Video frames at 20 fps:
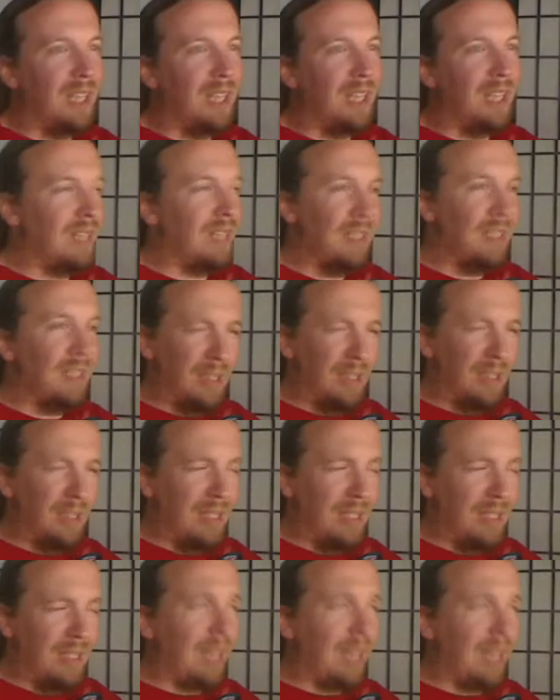Like,
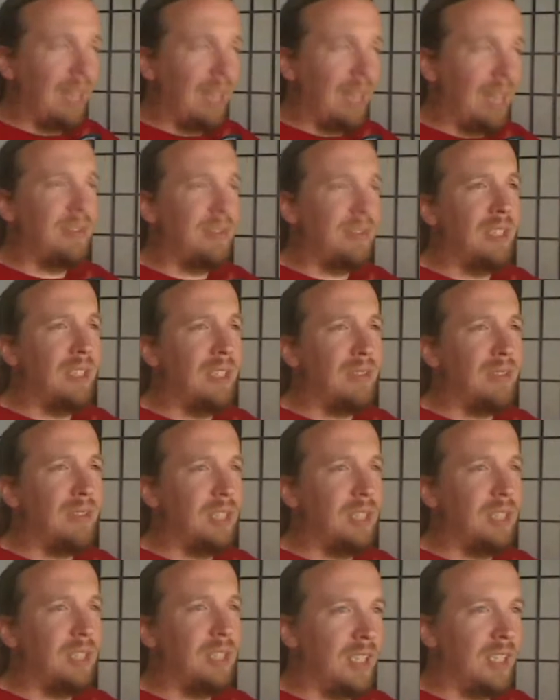I have tons of
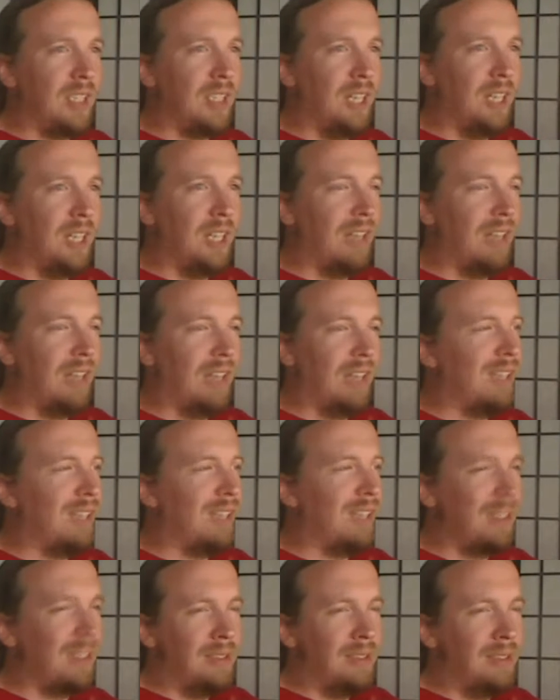shit in there now. I have
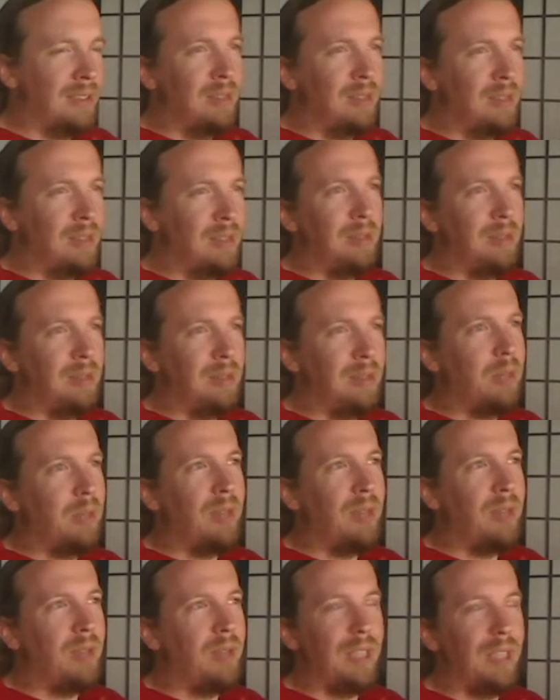
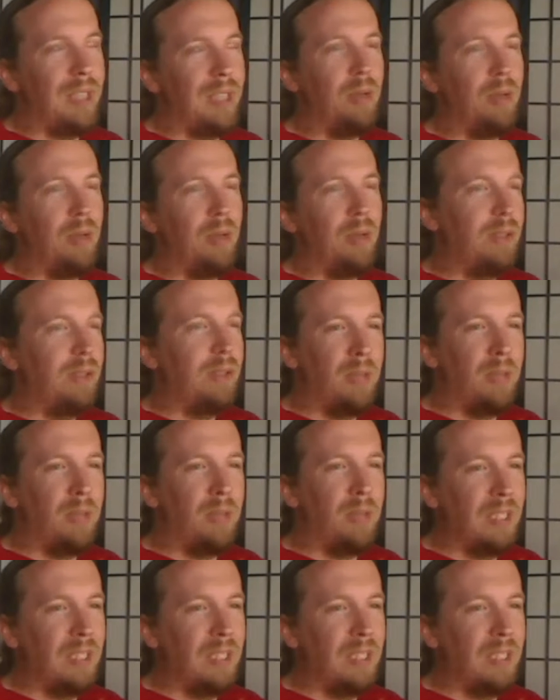probably 12 too many